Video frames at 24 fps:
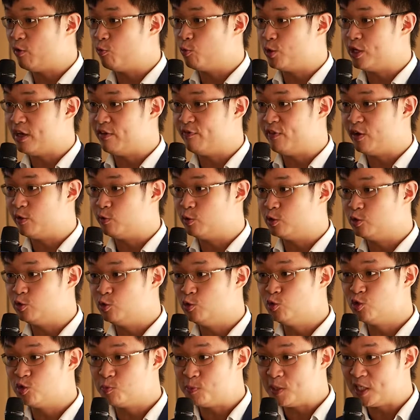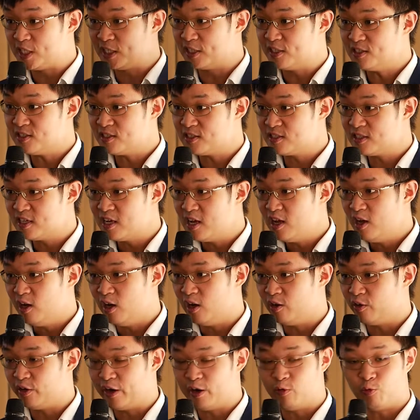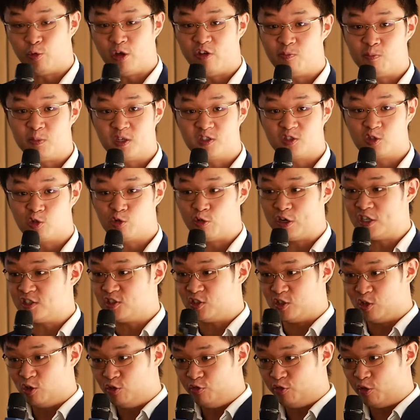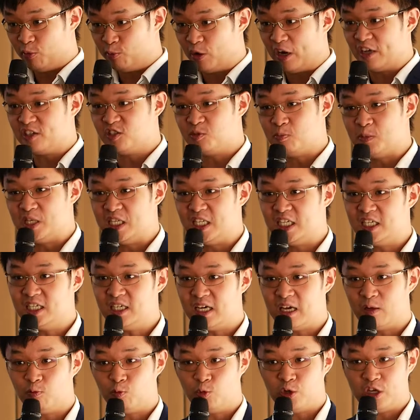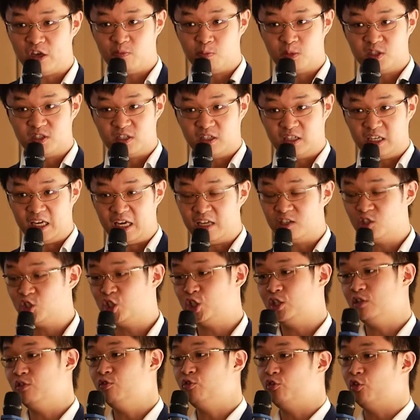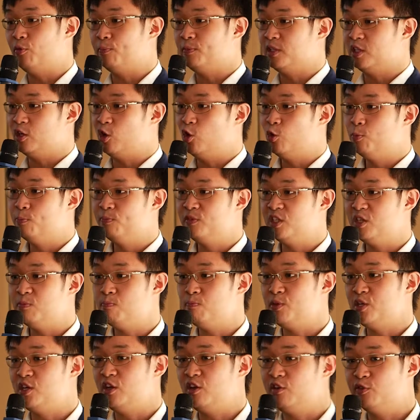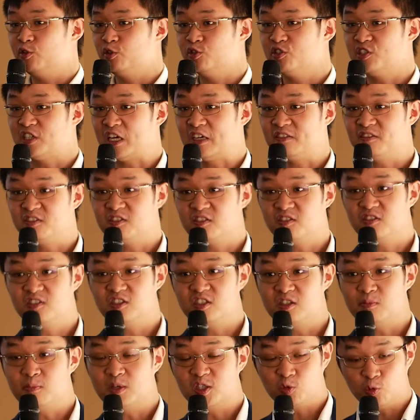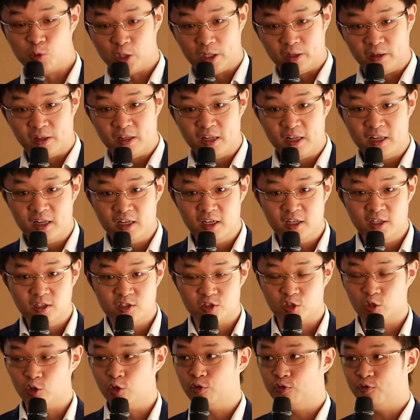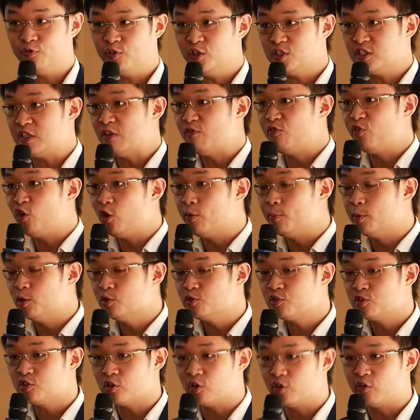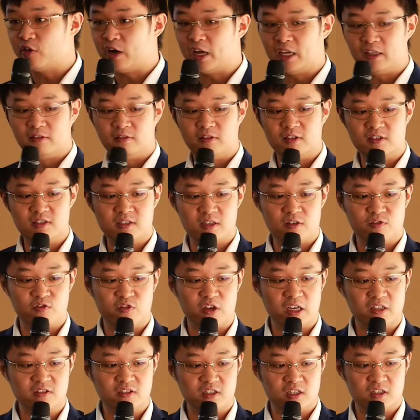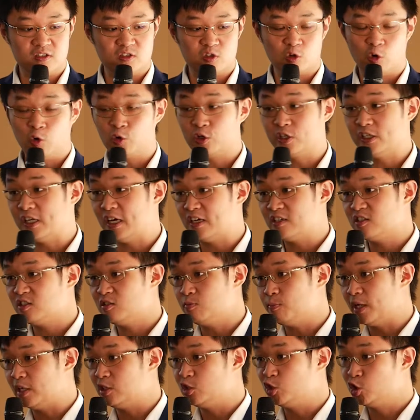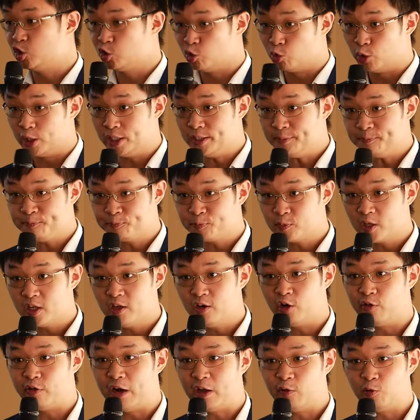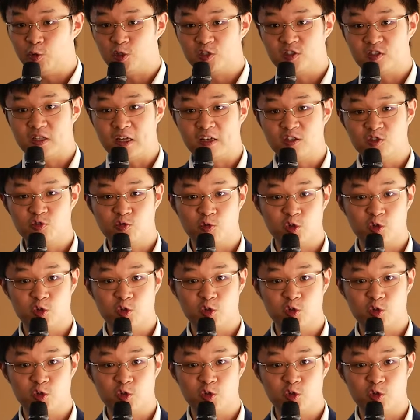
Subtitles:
we have our two speakers. We have Ms. Grace Yeoh from Rice Media, and we have Mr. Ken Chen from the Home Team Behavioral Sciences team as well. So first and foremost, this event is organized by SURE, which stands